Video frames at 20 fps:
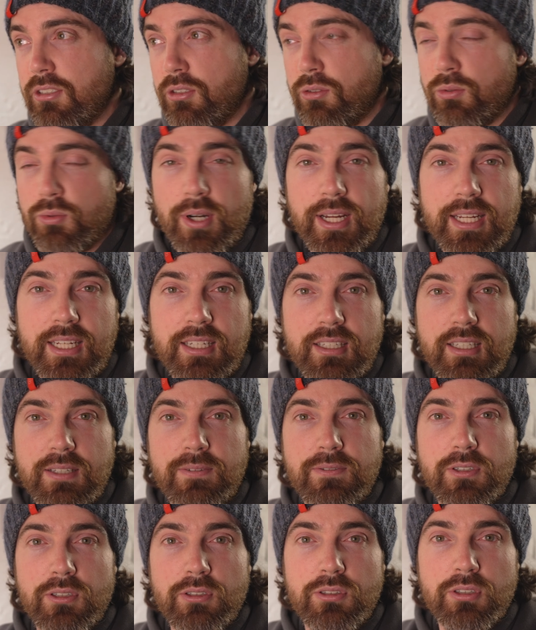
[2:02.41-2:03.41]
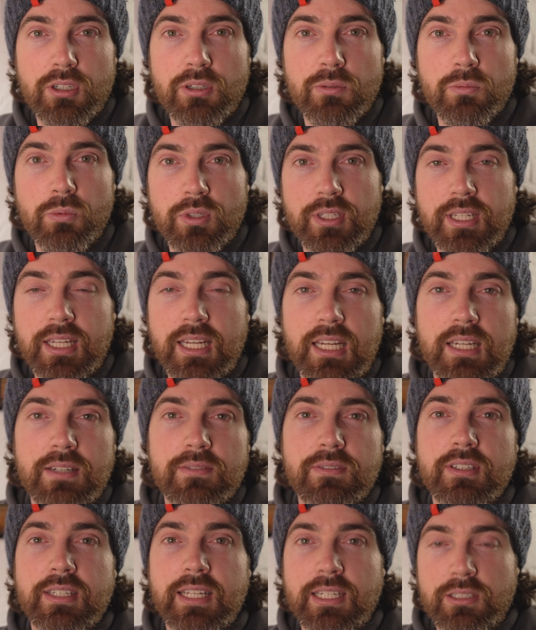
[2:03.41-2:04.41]
great if you don't want to
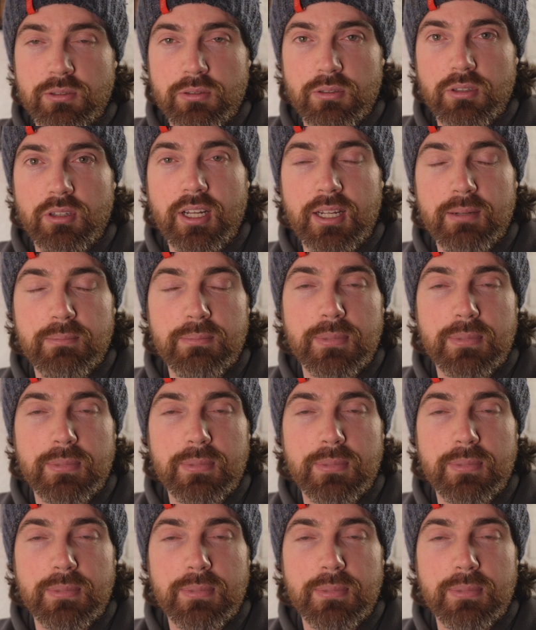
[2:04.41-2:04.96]
have natural light